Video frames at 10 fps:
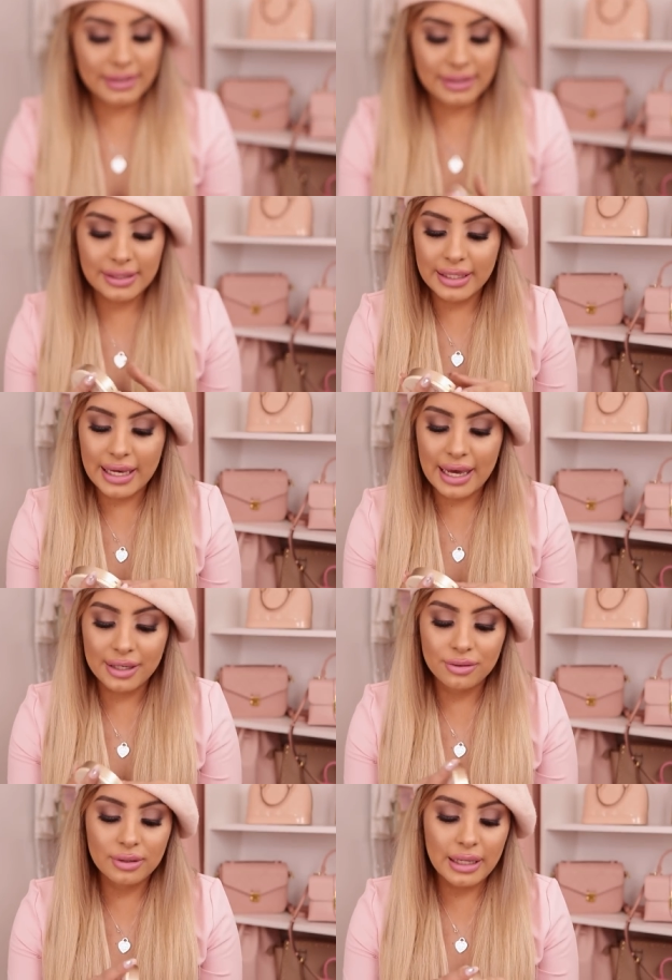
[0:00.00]
This is the
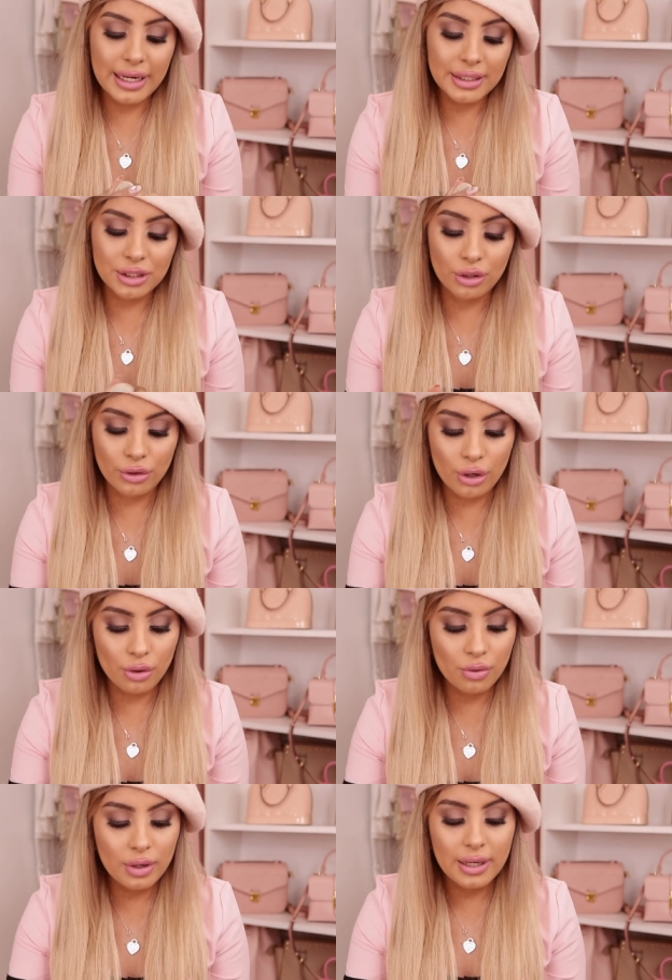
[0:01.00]
Candle Light
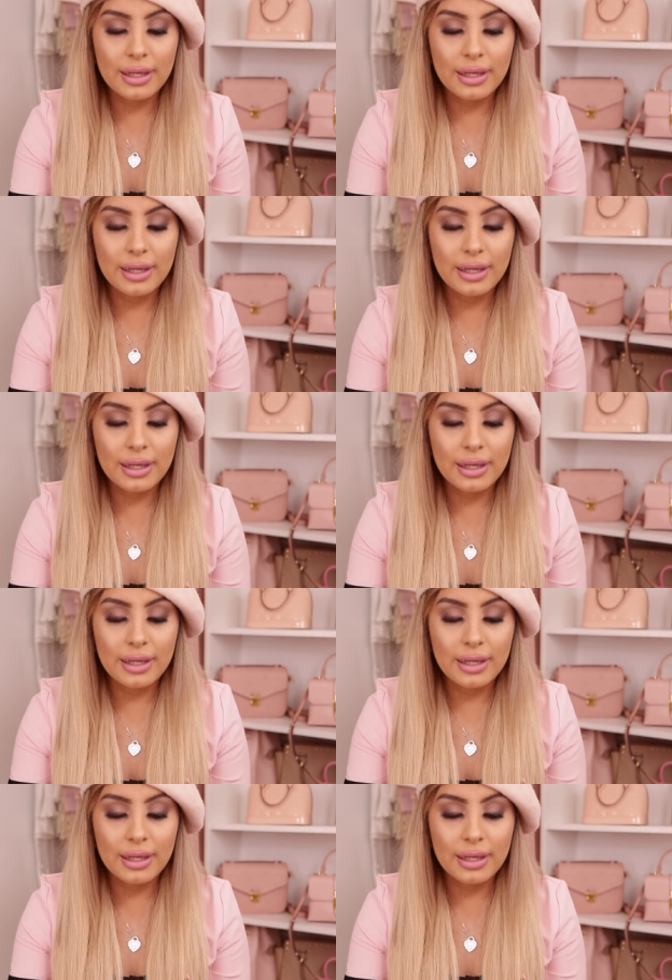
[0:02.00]
Glow.